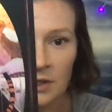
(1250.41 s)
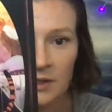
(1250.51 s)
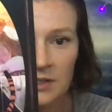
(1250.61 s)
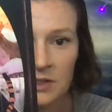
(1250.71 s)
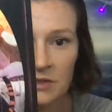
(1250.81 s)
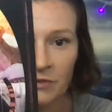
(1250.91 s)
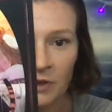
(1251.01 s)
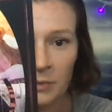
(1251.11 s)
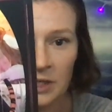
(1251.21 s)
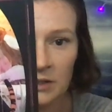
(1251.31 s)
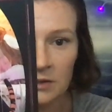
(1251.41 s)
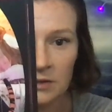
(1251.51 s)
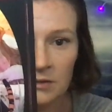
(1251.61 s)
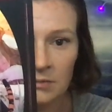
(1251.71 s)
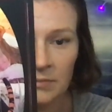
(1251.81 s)
This is feminine,
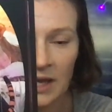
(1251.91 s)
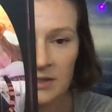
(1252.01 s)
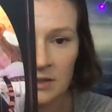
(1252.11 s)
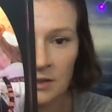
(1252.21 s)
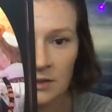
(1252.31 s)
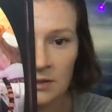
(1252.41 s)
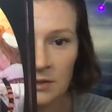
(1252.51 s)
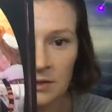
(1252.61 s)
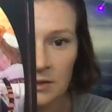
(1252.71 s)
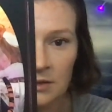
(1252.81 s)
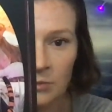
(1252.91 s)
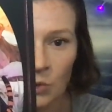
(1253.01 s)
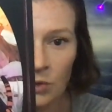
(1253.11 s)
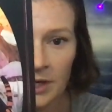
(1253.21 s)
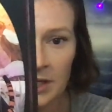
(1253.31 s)
masculine,
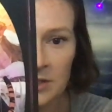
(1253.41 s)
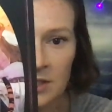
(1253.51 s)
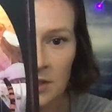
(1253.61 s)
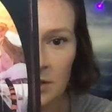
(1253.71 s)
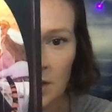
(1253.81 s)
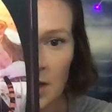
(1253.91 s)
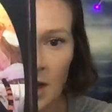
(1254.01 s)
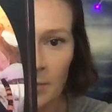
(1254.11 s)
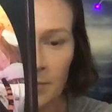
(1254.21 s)
pouring into your cup,